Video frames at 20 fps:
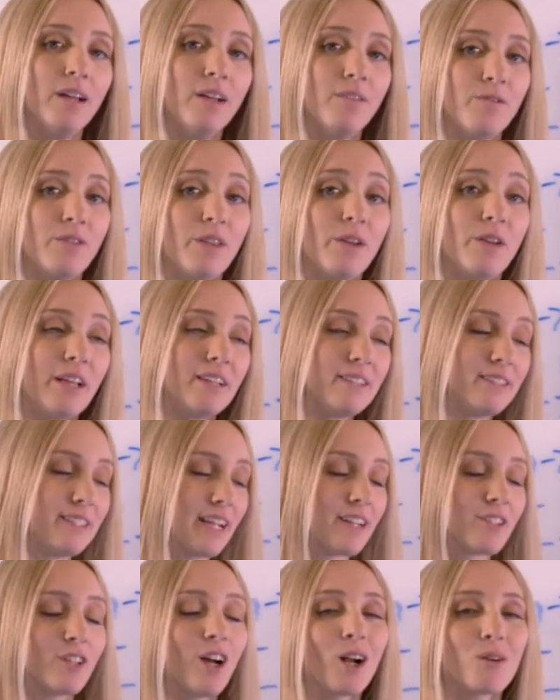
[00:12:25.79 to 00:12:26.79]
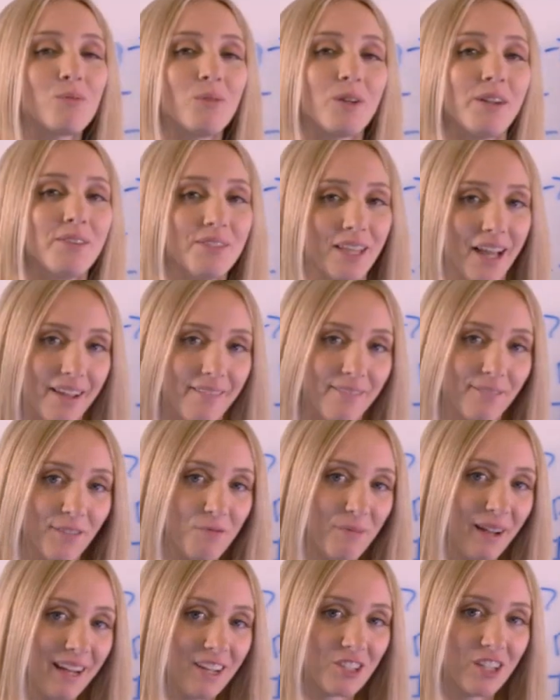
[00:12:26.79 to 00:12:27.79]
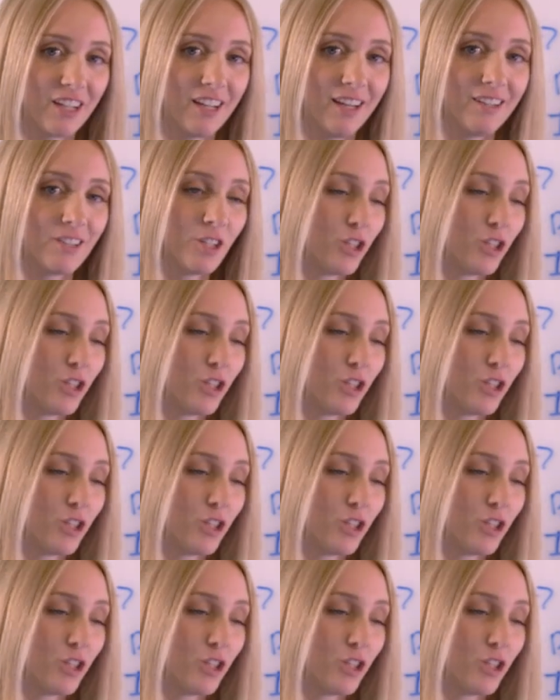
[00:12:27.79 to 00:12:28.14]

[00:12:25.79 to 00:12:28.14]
TikTok will use that information to